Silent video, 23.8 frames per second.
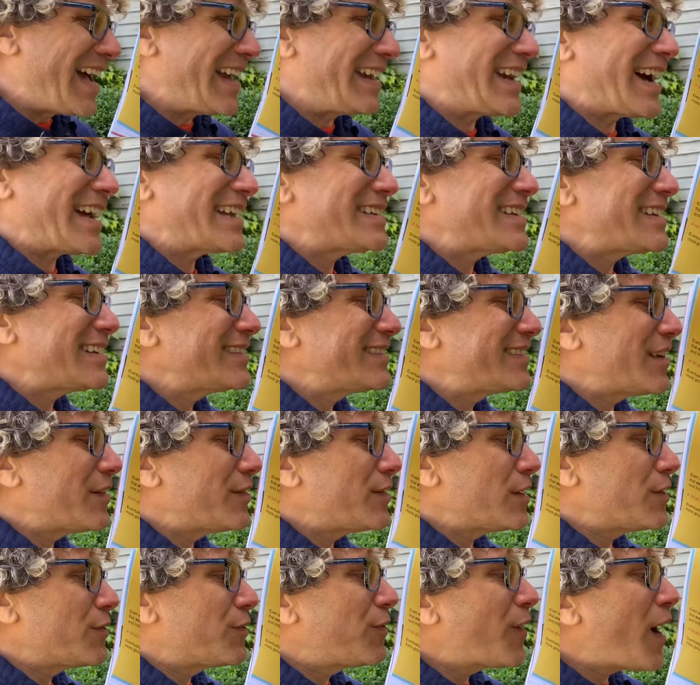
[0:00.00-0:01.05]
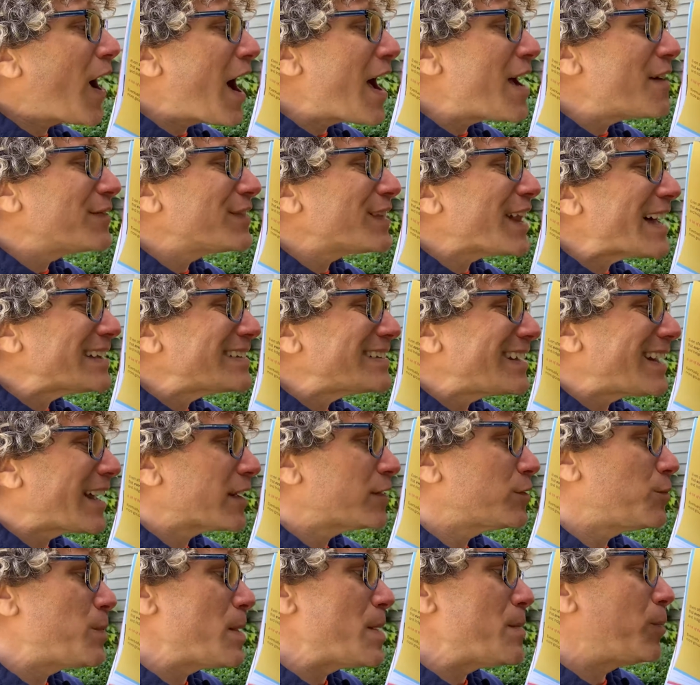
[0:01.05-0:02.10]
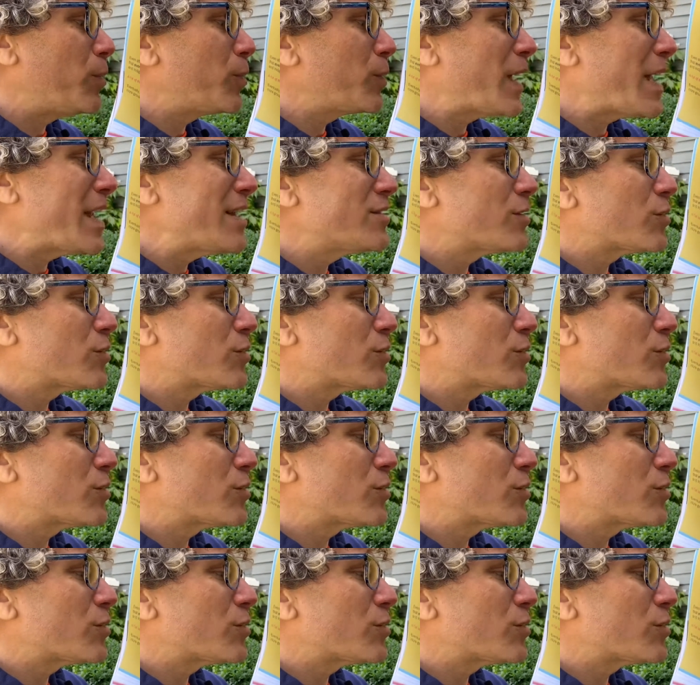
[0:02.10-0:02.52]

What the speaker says: 1975, Latinx people gained the